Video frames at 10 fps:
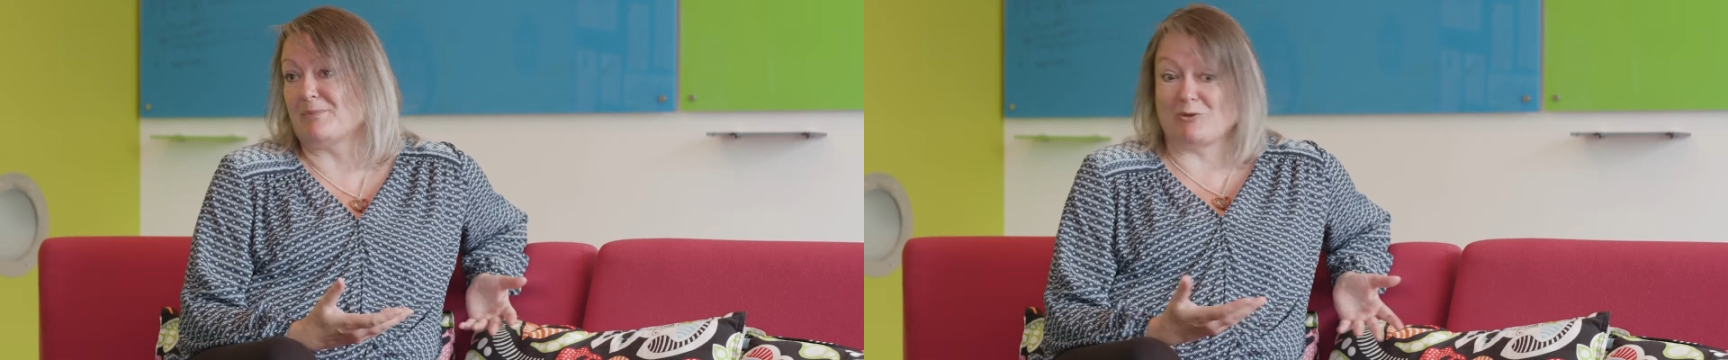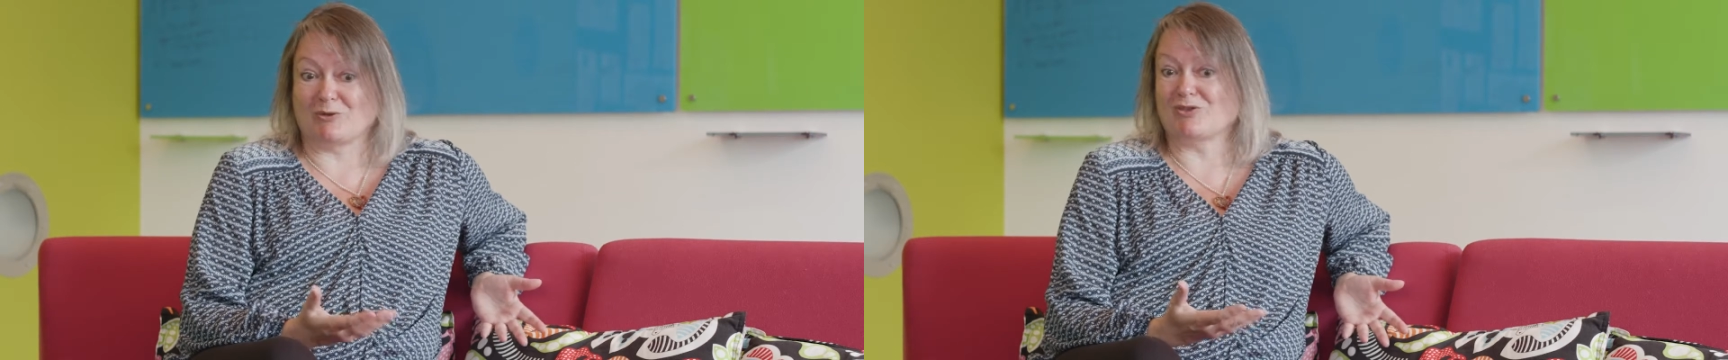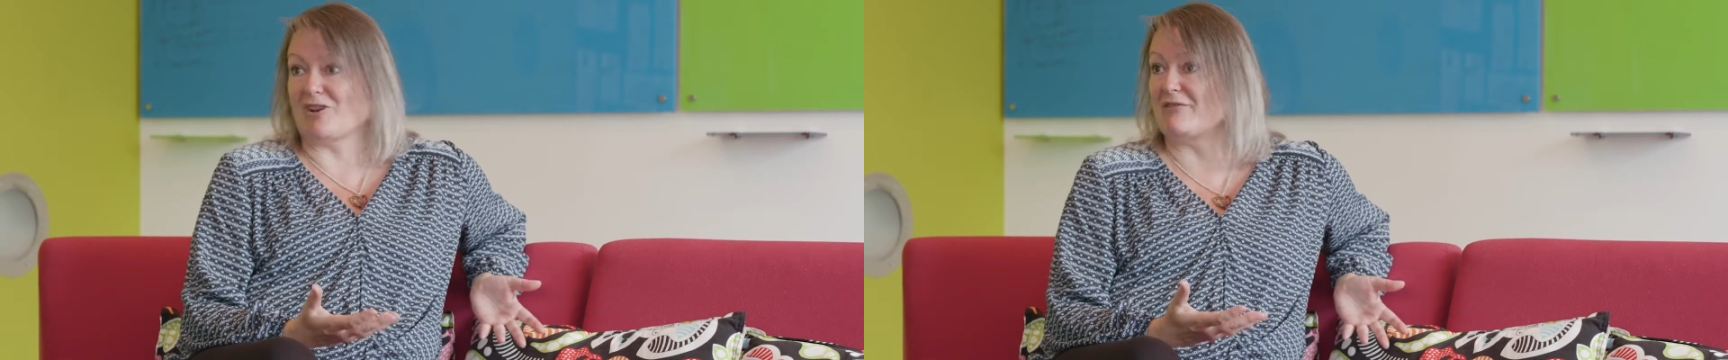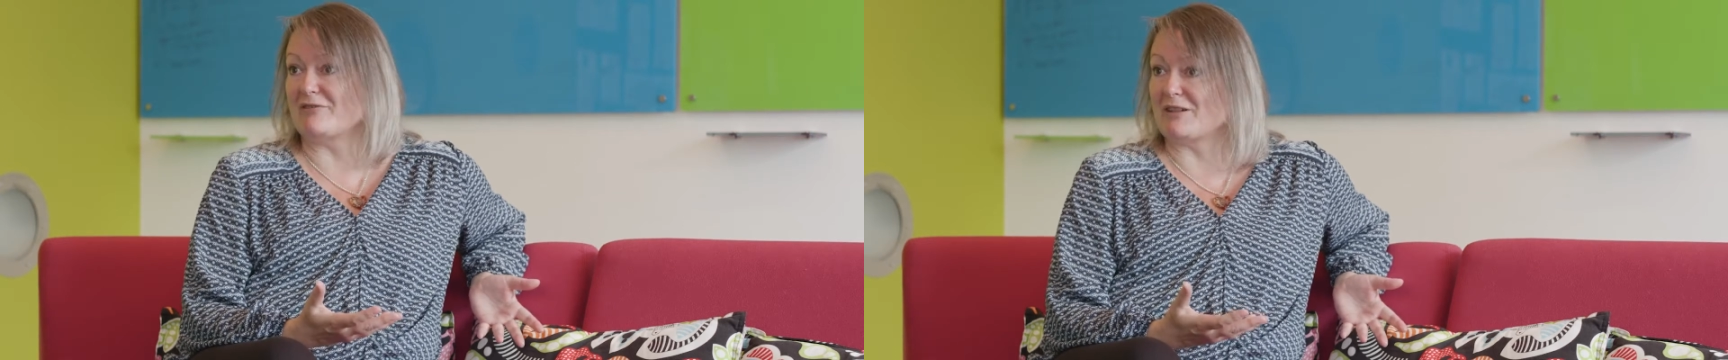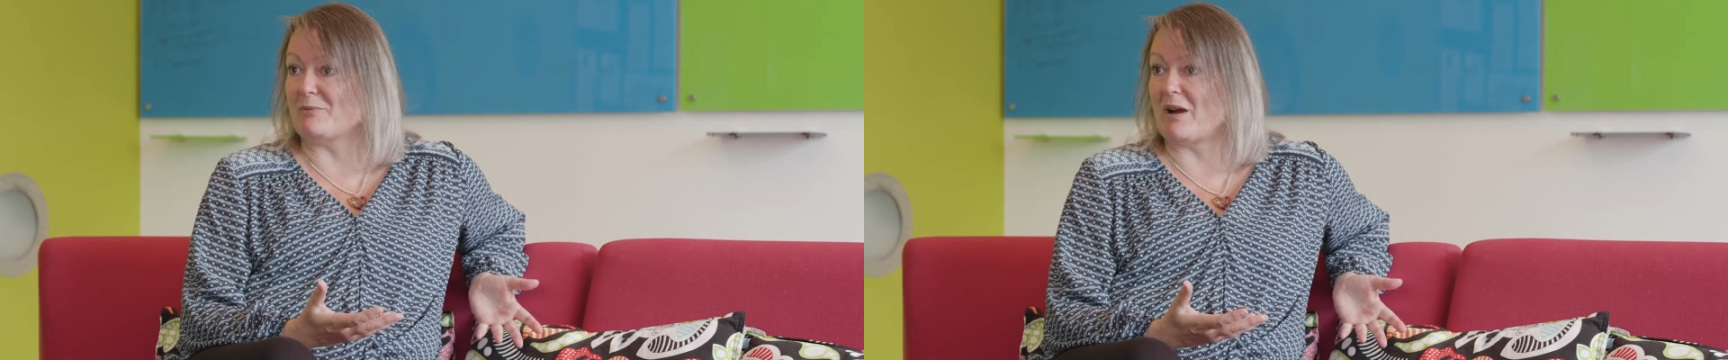who can drive
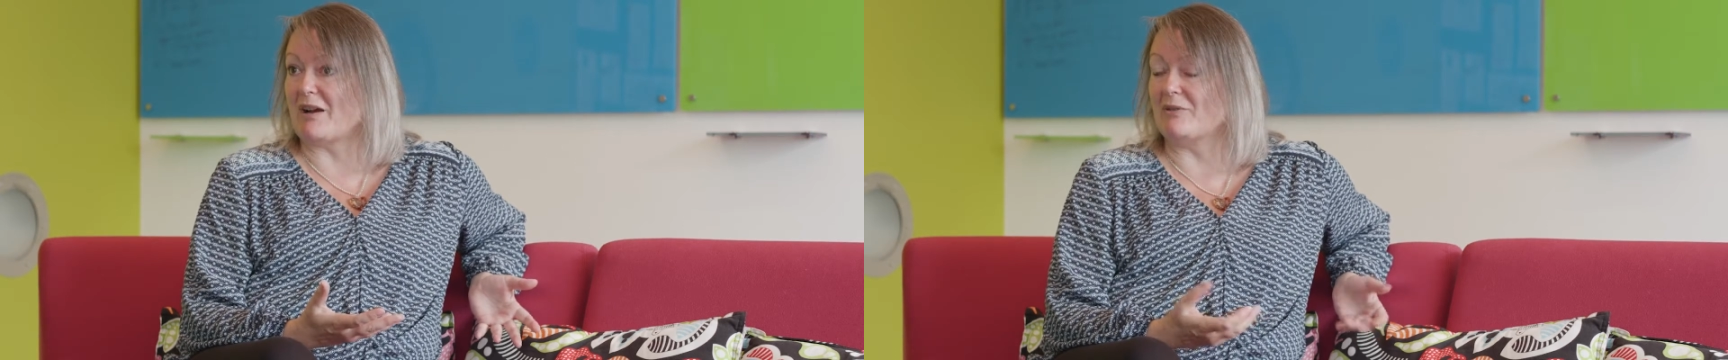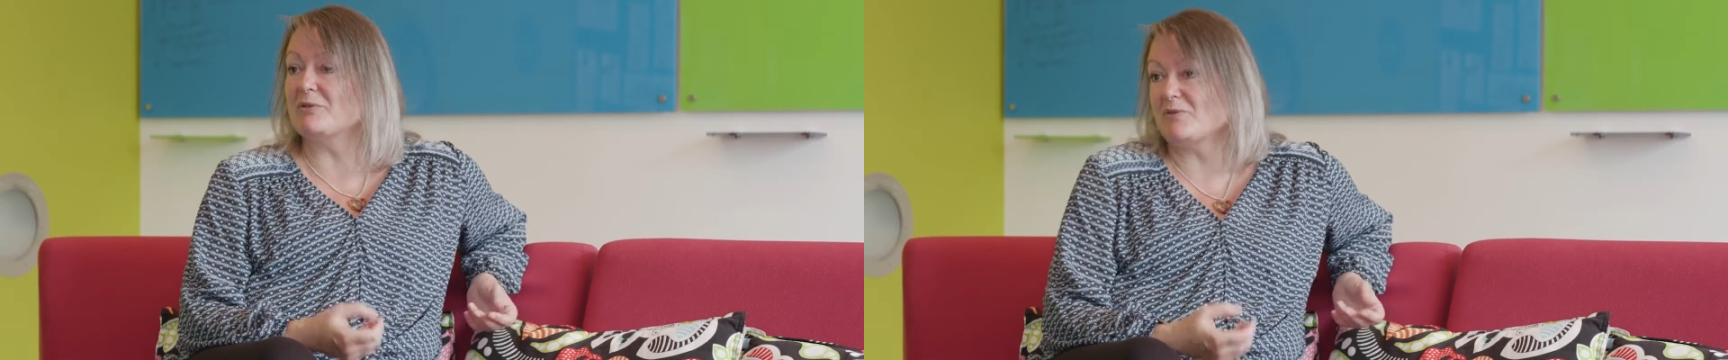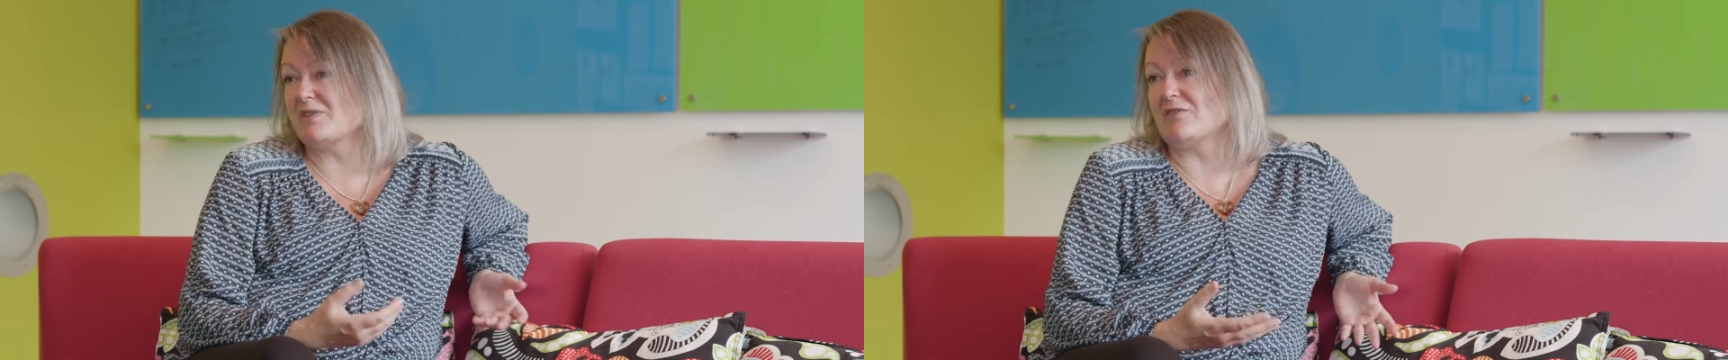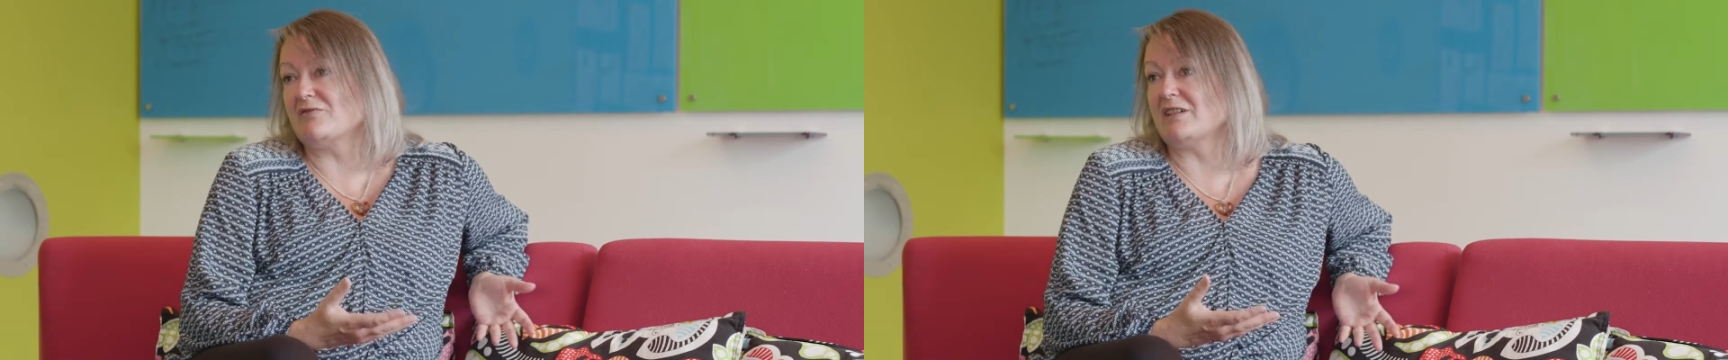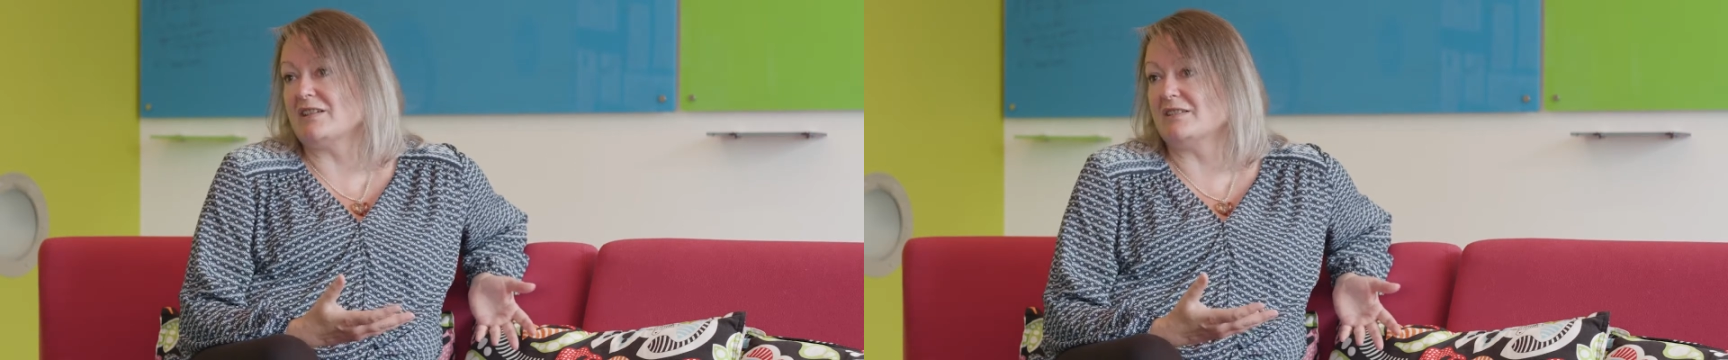really well, and also
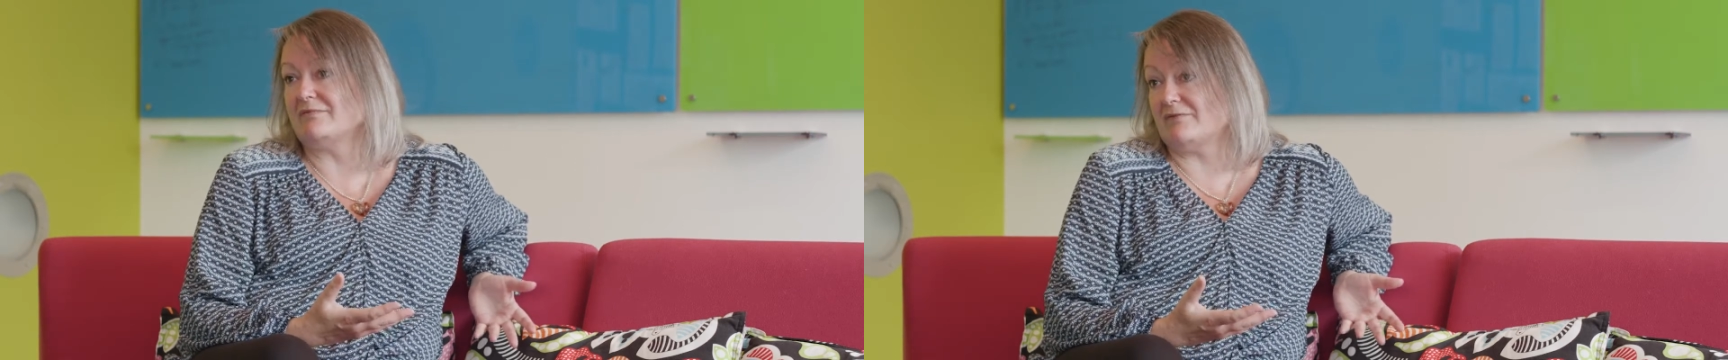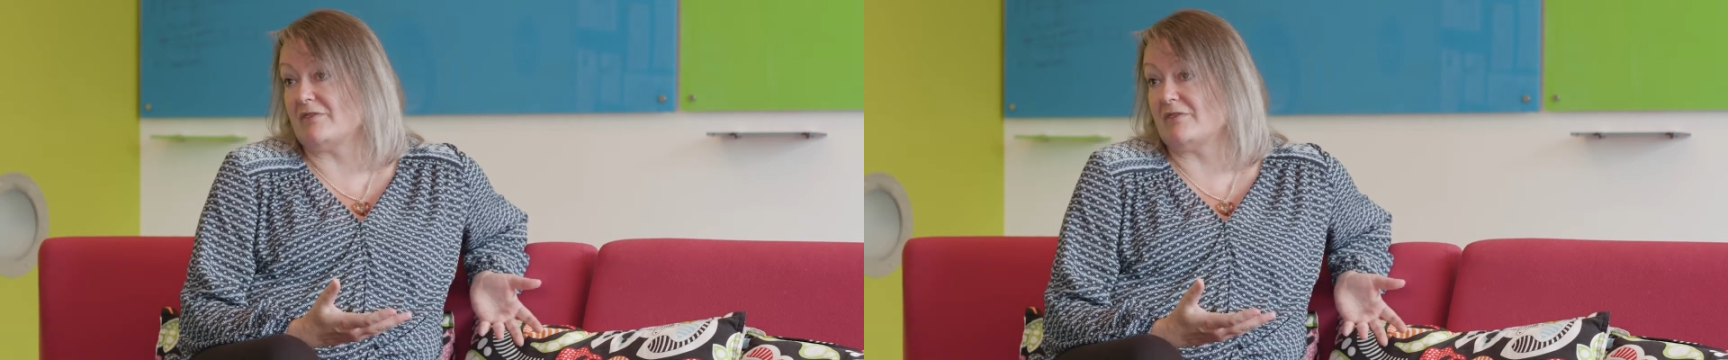really